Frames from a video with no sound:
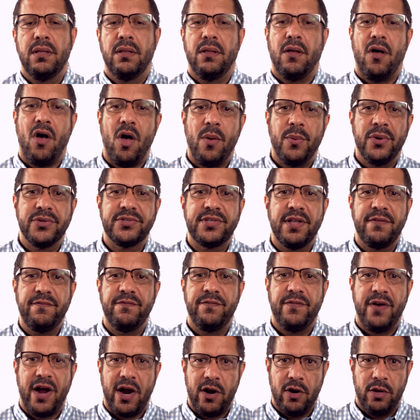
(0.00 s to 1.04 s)
Almost
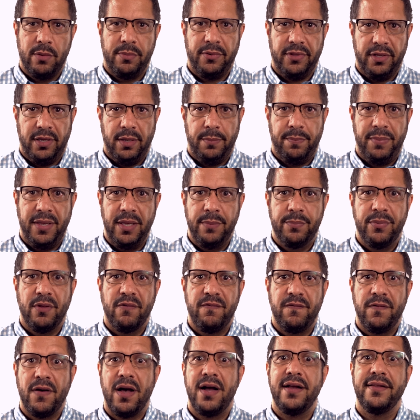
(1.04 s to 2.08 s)
invariably, people
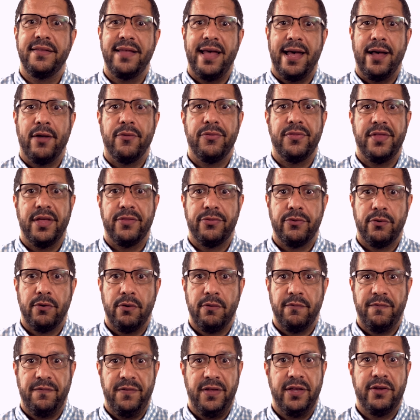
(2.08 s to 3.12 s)
find out that their
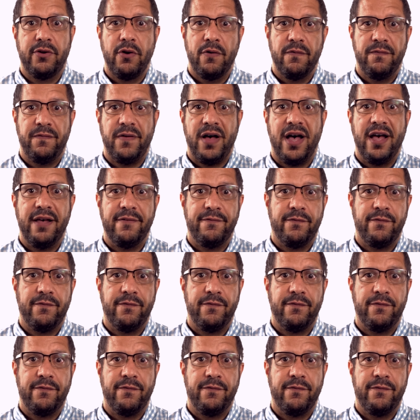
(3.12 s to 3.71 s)
FICO 5,